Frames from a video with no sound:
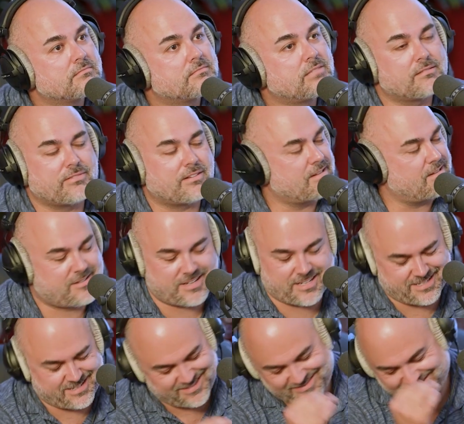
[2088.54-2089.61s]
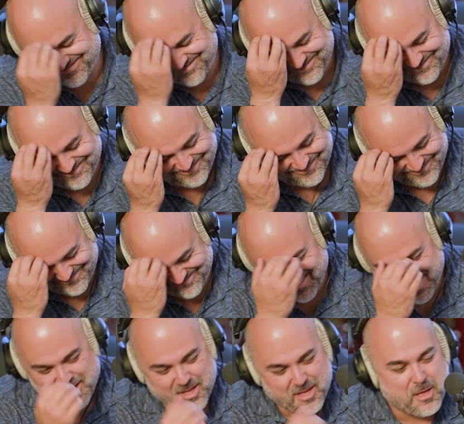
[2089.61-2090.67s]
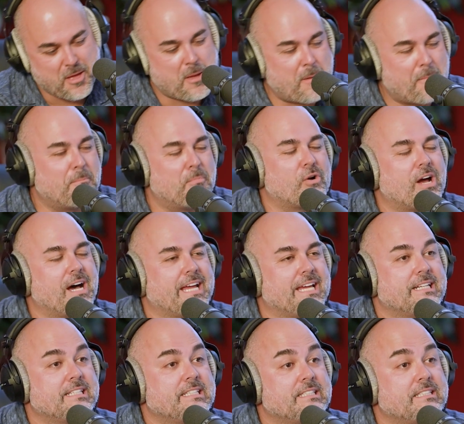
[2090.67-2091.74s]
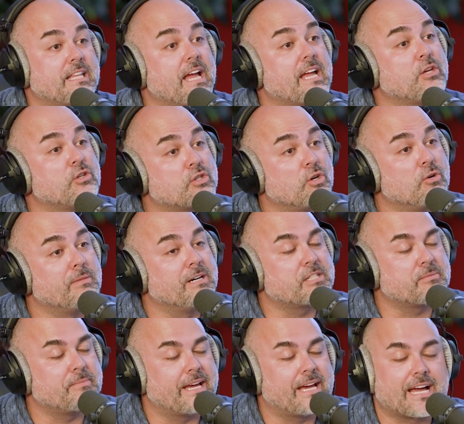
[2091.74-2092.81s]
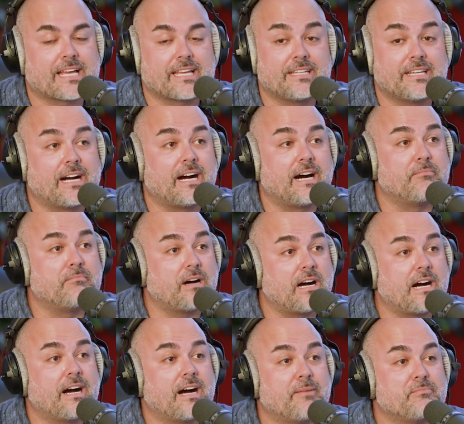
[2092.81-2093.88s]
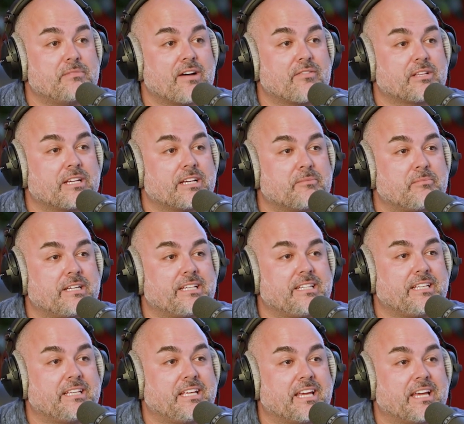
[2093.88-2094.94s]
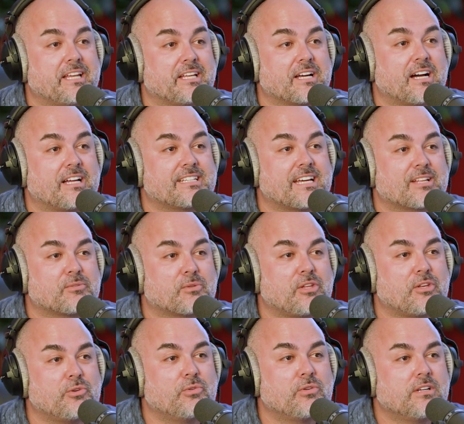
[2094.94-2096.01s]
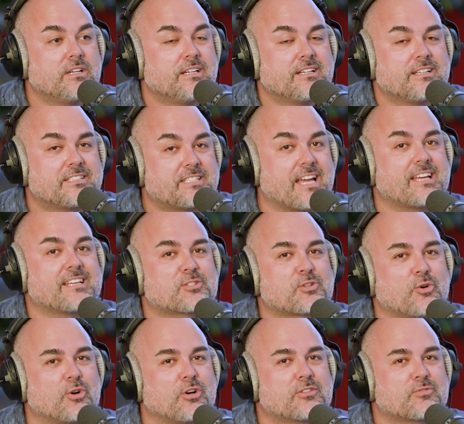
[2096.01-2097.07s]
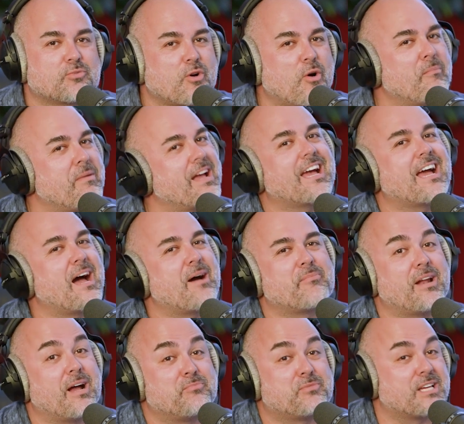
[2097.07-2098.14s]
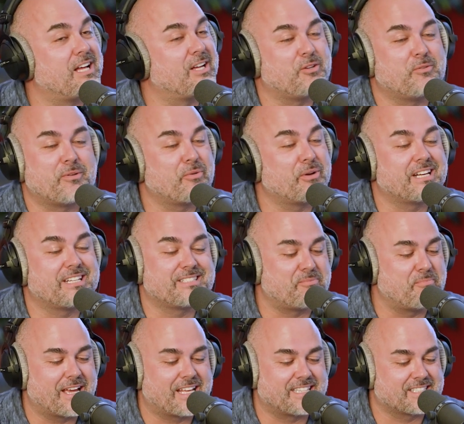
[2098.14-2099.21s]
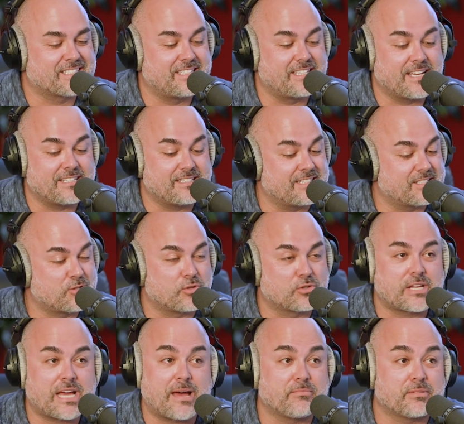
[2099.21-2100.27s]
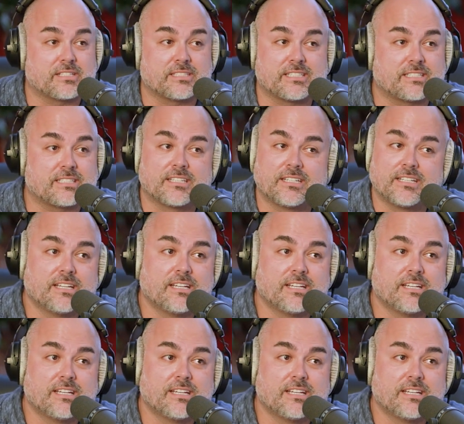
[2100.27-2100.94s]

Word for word: that's fucking great. Brian, Thank you so much, man. I can. Um, I, I'm definitely going to be getting in contact with you. Take his course. We're gonna make it happen. I'm telling you, man. We're gonna make this this course happen because it's